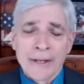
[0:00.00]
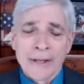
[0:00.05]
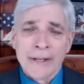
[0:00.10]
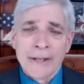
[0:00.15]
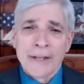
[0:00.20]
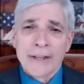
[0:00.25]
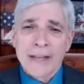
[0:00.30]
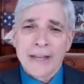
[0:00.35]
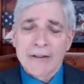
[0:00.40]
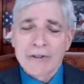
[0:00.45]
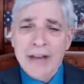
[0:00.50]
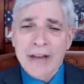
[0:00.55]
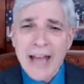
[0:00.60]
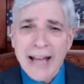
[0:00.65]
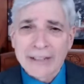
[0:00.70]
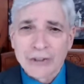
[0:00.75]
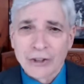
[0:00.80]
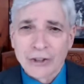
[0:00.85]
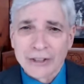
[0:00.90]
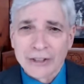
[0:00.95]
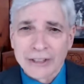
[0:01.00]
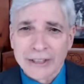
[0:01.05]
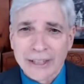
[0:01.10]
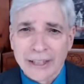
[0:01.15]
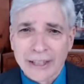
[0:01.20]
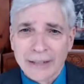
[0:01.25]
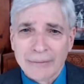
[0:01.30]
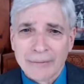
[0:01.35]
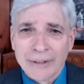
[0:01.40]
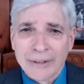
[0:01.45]
they react all the
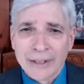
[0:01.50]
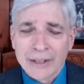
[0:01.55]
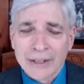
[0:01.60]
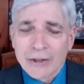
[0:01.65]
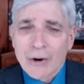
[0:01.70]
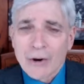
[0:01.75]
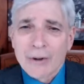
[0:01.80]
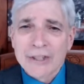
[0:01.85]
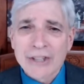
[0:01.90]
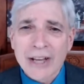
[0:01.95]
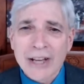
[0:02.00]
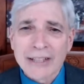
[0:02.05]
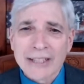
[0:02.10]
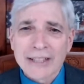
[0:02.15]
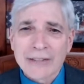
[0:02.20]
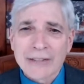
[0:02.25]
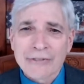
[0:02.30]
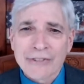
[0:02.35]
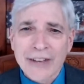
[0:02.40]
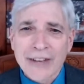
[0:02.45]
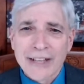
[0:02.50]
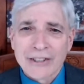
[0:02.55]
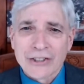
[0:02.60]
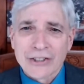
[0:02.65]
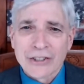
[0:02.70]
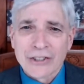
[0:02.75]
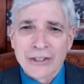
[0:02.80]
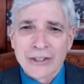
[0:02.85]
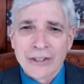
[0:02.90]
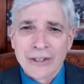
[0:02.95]
time. They're always on the
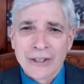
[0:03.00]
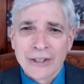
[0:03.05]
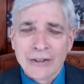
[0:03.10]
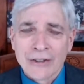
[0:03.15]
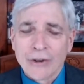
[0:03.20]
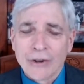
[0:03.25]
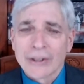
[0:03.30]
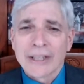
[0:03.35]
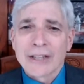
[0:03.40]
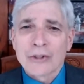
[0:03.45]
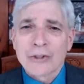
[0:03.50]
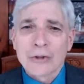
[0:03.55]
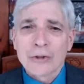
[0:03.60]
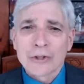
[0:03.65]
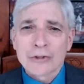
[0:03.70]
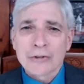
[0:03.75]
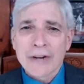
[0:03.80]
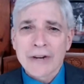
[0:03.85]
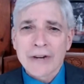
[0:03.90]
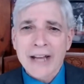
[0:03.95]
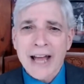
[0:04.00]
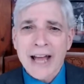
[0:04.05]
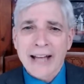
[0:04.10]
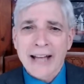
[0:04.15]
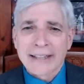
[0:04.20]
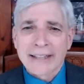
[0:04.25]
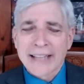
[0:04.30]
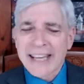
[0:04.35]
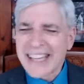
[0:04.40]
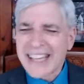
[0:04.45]
defense. All they do is
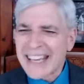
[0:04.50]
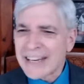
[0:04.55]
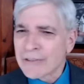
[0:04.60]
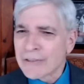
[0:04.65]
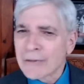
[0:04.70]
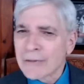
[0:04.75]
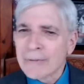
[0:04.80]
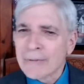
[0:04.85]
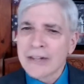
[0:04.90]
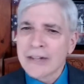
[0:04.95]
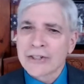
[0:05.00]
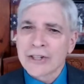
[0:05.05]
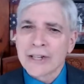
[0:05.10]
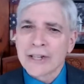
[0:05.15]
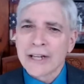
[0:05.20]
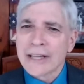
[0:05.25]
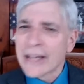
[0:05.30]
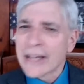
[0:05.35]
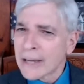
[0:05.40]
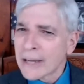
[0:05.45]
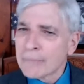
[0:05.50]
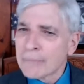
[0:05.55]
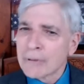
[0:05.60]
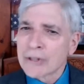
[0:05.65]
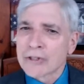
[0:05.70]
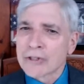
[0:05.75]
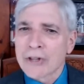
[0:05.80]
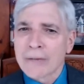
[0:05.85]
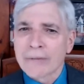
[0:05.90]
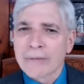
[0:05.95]
react. They get information and then they
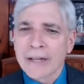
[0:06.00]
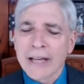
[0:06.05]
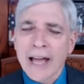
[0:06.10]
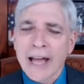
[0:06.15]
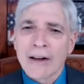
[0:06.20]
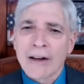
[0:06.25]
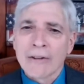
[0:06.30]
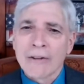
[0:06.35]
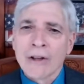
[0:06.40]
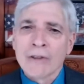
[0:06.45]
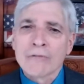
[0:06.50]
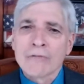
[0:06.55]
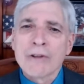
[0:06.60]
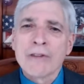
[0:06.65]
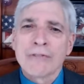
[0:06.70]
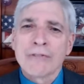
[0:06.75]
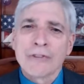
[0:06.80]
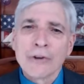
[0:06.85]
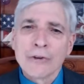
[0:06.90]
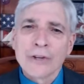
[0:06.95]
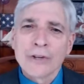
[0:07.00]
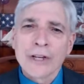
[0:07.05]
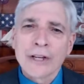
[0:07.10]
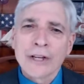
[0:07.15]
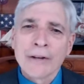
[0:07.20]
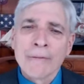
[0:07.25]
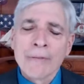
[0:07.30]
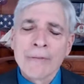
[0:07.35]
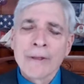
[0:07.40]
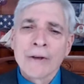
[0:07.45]
put something out
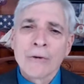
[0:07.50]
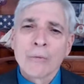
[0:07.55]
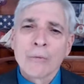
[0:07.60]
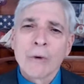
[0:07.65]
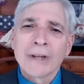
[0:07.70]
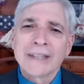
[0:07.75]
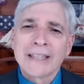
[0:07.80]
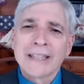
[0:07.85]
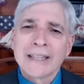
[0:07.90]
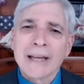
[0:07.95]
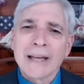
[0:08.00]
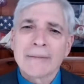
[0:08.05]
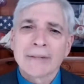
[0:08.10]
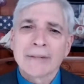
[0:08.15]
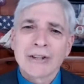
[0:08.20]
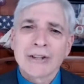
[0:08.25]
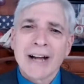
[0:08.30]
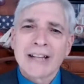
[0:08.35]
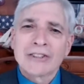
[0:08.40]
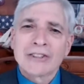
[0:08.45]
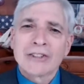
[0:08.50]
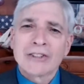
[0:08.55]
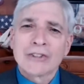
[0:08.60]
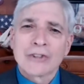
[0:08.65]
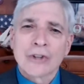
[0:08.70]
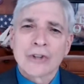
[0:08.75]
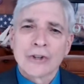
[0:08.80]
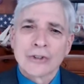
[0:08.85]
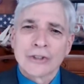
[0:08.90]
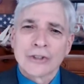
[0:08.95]
refuting what the Democrats and
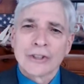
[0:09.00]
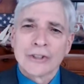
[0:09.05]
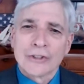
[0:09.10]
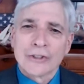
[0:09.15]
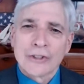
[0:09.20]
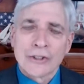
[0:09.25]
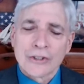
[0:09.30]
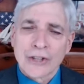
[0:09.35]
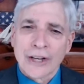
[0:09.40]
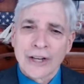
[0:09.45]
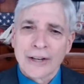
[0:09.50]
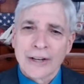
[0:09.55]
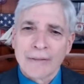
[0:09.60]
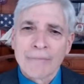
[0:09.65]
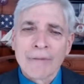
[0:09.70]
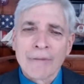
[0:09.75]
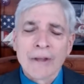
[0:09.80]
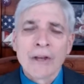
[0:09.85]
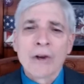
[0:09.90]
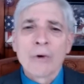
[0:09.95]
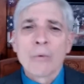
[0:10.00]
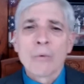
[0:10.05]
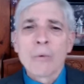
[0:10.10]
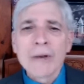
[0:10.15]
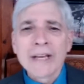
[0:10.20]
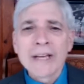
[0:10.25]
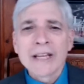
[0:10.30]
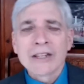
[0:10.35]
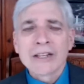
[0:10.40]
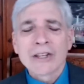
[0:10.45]
socialists are saying.
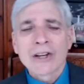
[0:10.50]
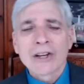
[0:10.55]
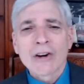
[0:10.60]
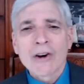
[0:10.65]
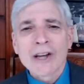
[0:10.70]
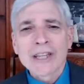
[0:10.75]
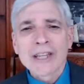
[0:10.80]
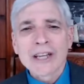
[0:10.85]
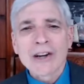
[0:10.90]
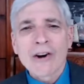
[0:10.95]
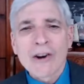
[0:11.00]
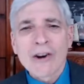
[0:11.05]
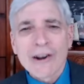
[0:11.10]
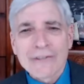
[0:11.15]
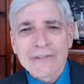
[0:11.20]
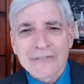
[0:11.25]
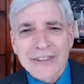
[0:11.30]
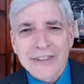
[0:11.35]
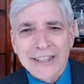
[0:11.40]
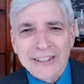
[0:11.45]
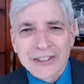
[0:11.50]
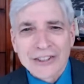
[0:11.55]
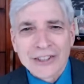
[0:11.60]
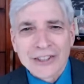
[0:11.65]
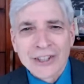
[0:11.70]
We need to go on the offense.